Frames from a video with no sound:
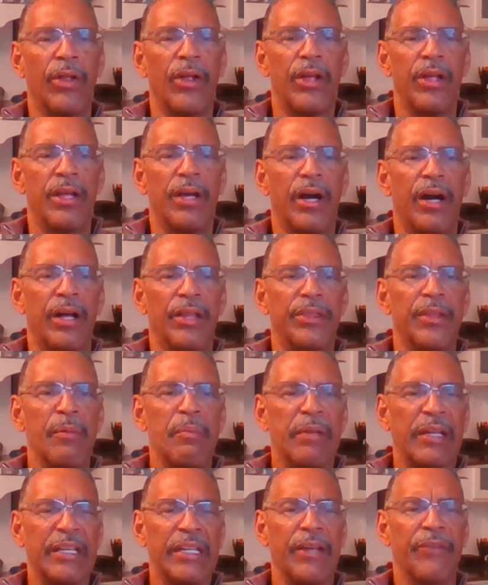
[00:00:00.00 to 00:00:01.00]
the
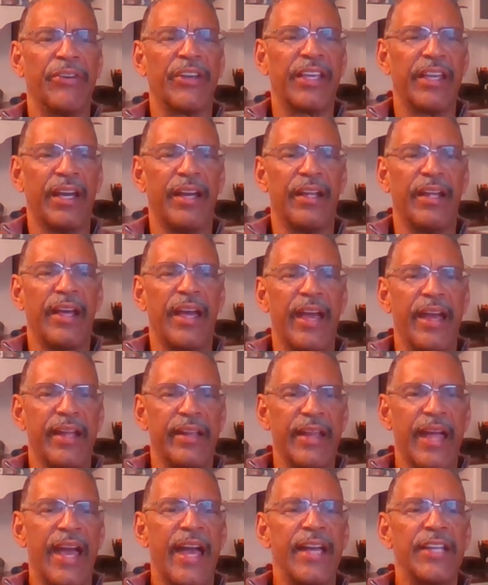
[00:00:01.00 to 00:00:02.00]
Magnificat. And
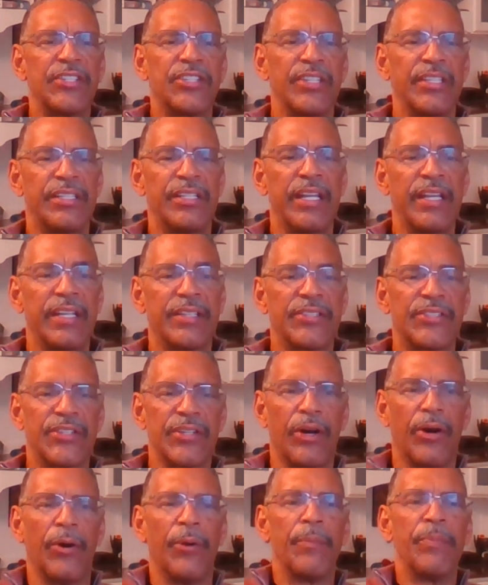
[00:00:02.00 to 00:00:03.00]
as she did
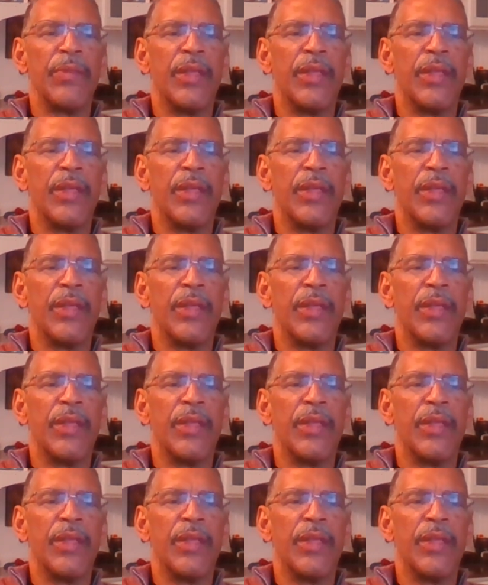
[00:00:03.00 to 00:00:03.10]
so,